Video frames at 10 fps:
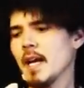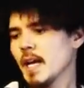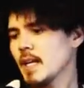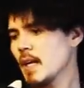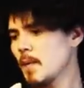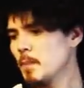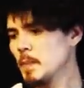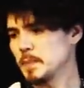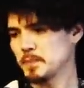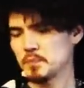And
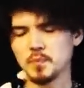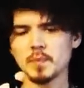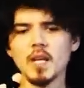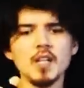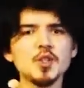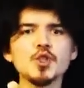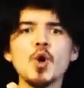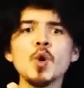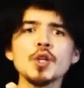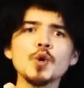um, it's
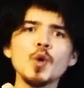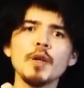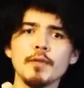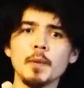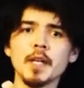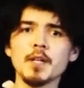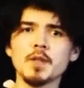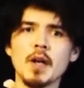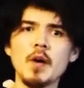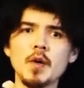totally cool if you wanna
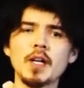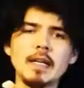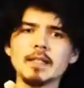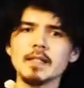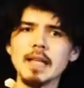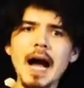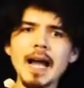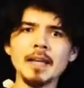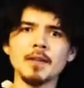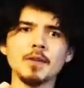use oak, because
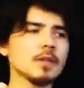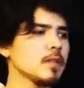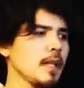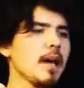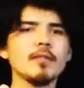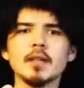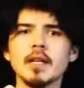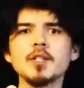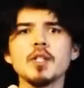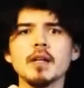I use heavy
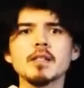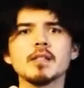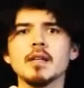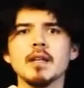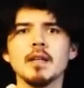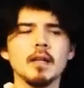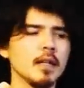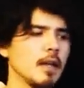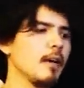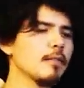nunchucks
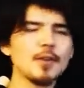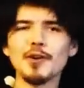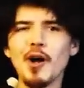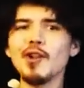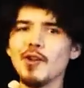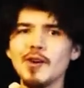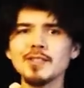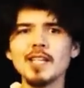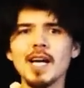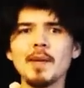for a long
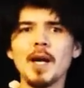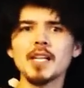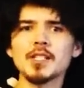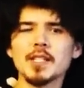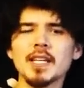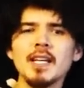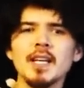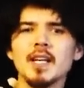time actually.